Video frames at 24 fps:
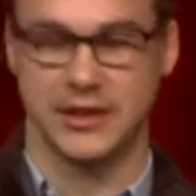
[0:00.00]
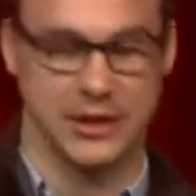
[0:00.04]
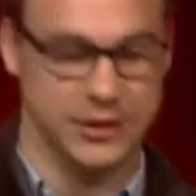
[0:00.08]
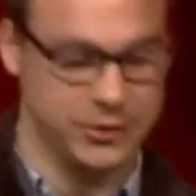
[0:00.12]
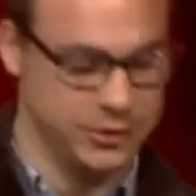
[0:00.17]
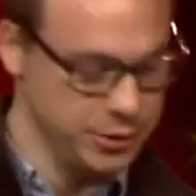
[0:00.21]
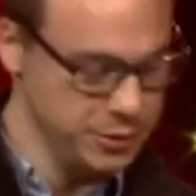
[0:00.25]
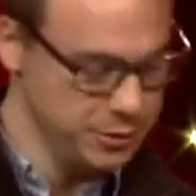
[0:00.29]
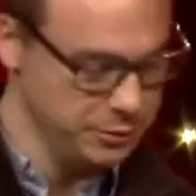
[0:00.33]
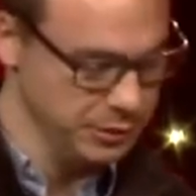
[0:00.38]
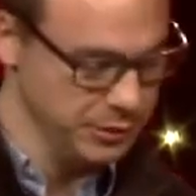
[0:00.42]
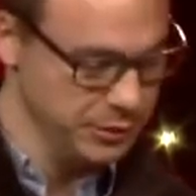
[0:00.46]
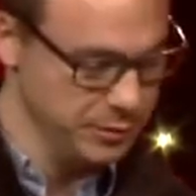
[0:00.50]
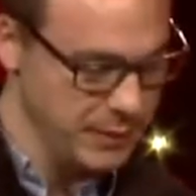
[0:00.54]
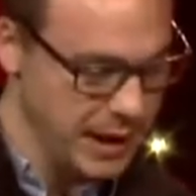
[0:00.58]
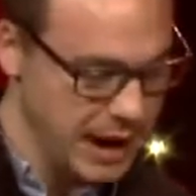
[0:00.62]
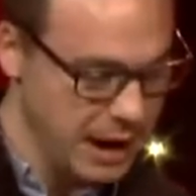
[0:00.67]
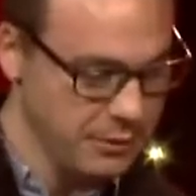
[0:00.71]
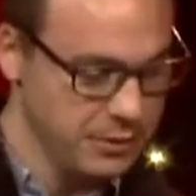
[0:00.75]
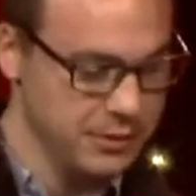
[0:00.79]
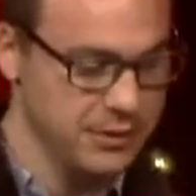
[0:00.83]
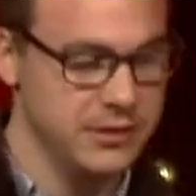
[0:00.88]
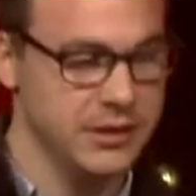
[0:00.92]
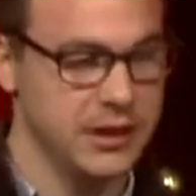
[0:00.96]
going to do with
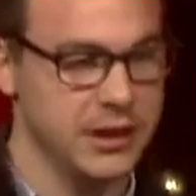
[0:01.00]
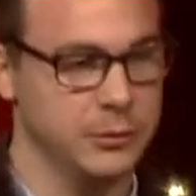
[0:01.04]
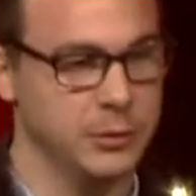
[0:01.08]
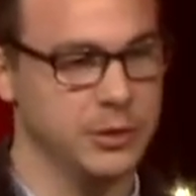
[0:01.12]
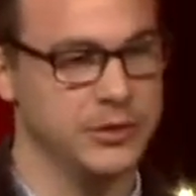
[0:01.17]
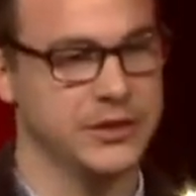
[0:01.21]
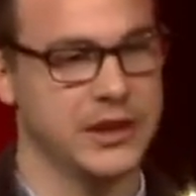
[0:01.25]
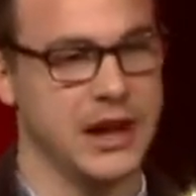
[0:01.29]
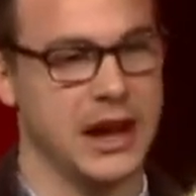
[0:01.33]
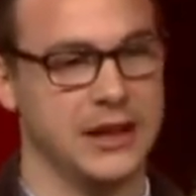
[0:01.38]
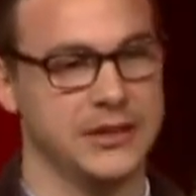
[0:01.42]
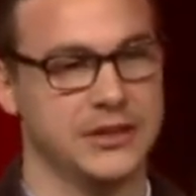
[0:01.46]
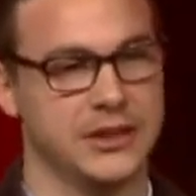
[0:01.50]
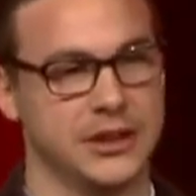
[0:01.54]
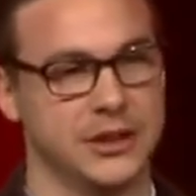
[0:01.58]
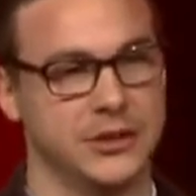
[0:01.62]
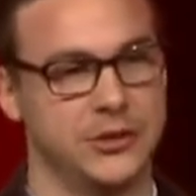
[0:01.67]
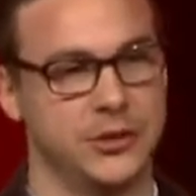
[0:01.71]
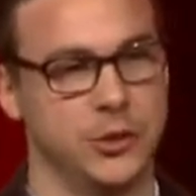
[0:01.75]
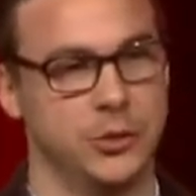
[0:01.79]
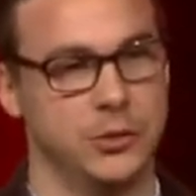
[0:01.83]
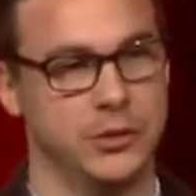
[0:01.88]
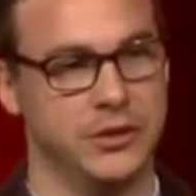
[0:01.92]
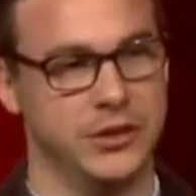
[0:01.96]
Mountain and what God's going
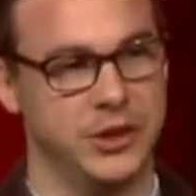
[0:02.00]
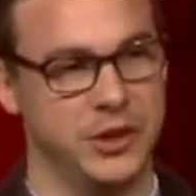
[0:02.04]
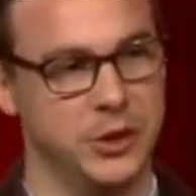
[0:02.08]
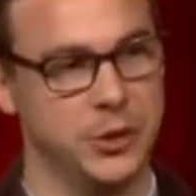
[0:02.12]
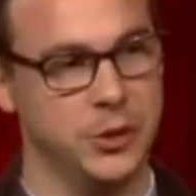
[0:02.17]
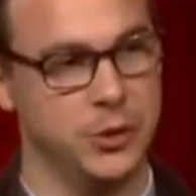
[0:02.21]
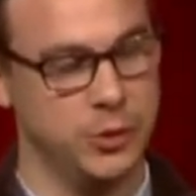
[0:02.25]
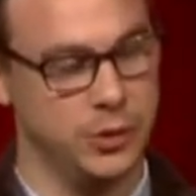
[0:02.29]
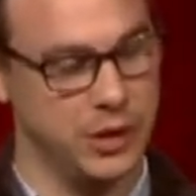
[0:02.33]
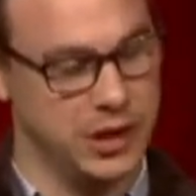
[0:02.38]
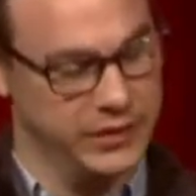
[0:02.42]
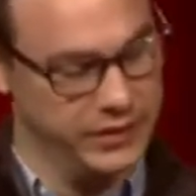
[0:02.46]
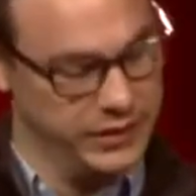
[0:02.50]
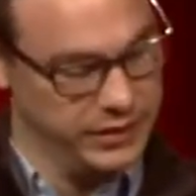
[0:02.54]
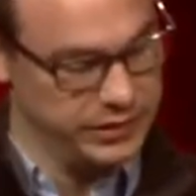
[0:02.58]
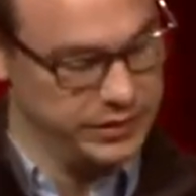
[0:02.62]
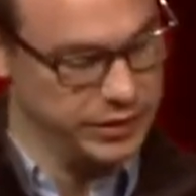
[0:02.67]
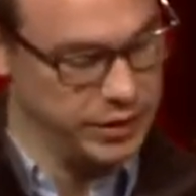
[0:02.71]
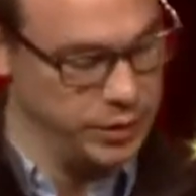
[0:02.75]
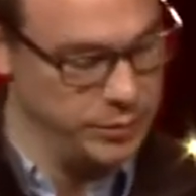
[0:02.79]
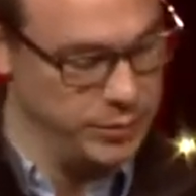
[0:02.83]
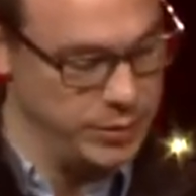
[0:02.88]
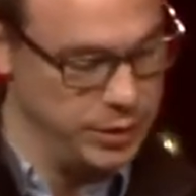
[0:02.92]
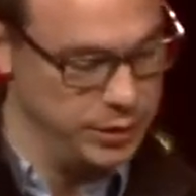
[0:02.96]
to do with you and this
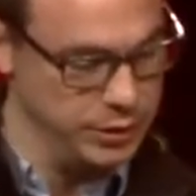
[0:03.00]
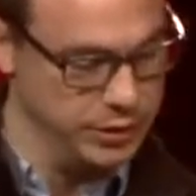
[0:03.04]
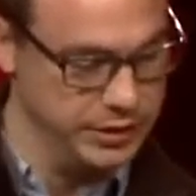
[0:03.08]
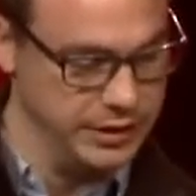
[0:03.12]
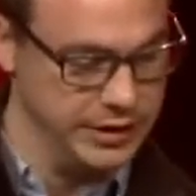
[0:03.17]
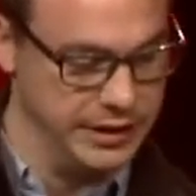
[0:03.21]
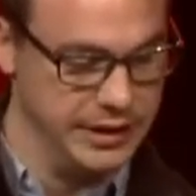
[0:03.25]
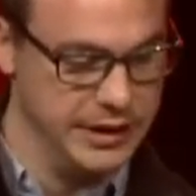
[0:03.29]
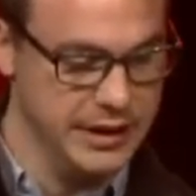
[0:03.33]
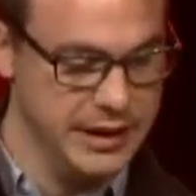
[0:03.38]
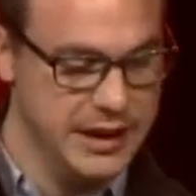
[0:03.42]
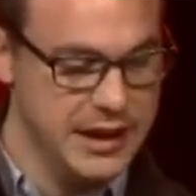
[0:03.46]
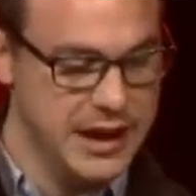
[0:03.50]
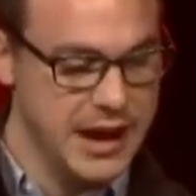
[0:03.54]
community.